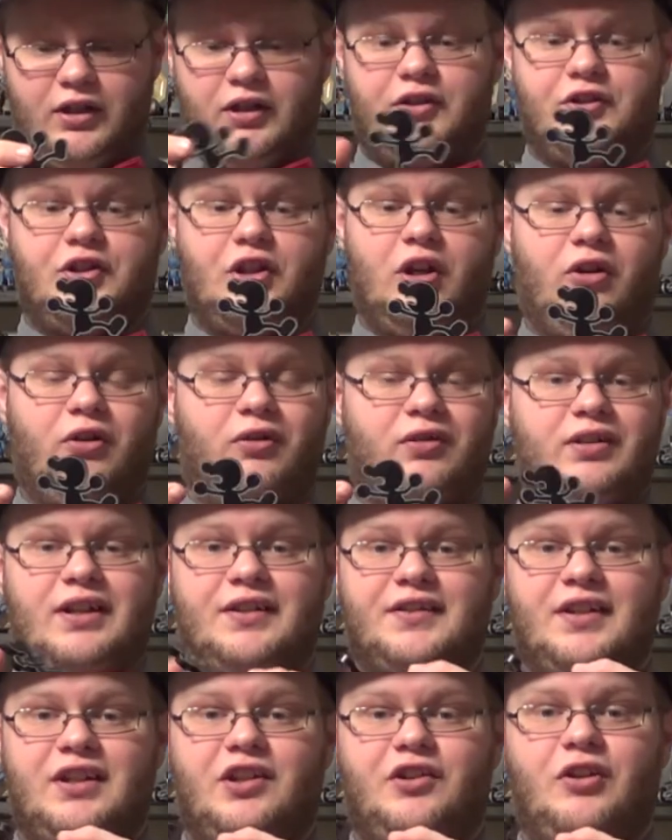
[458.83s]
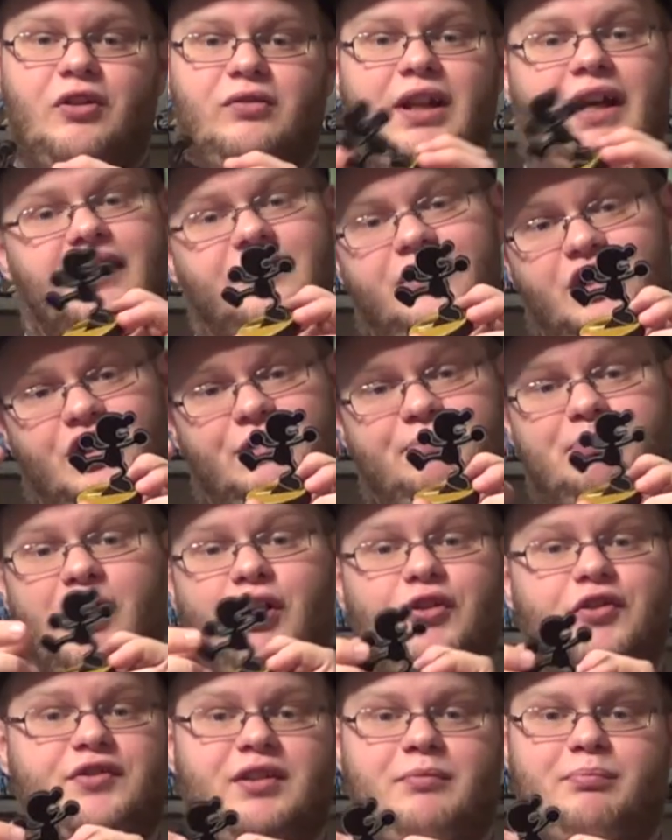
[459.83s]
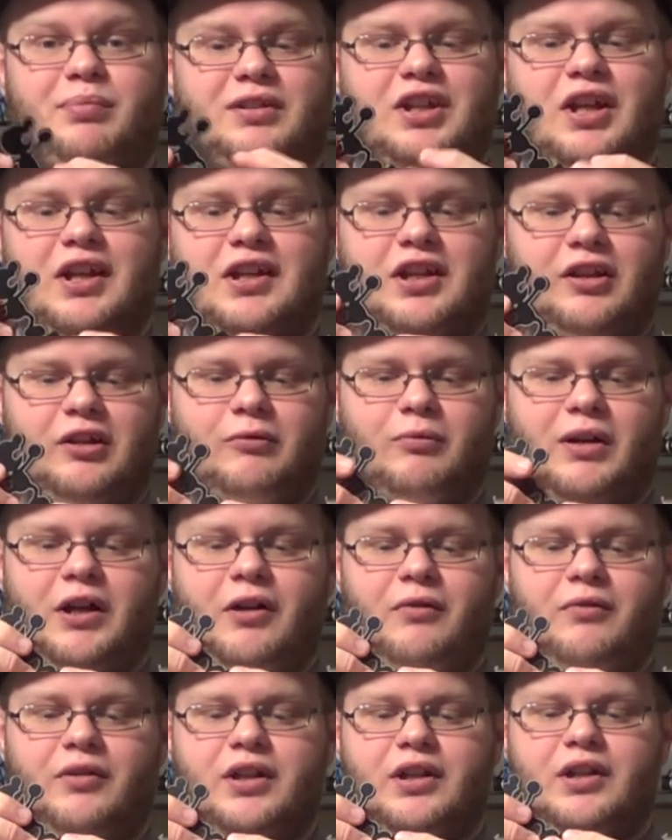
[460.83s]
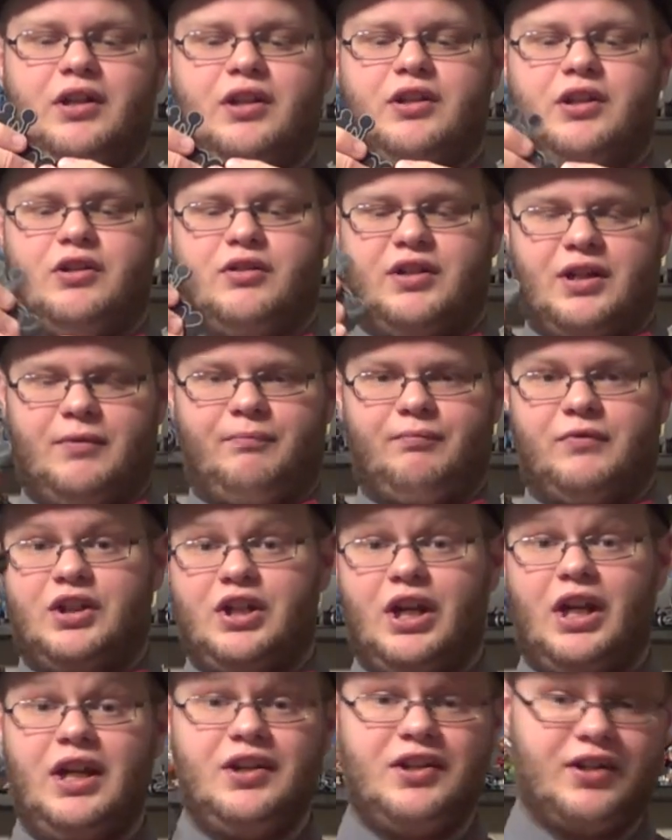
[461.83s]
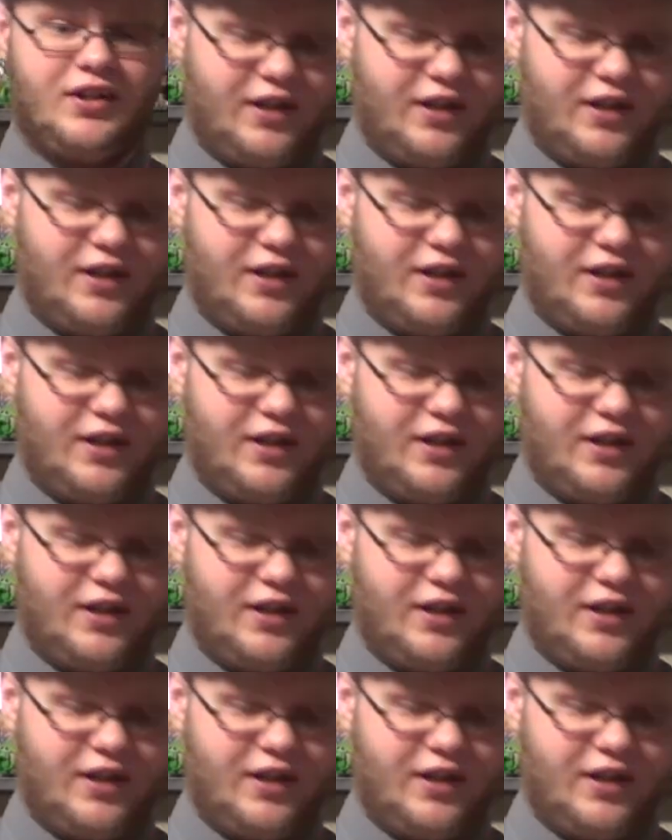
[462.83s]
So, let's say you don't like this pose in particular, well, you can change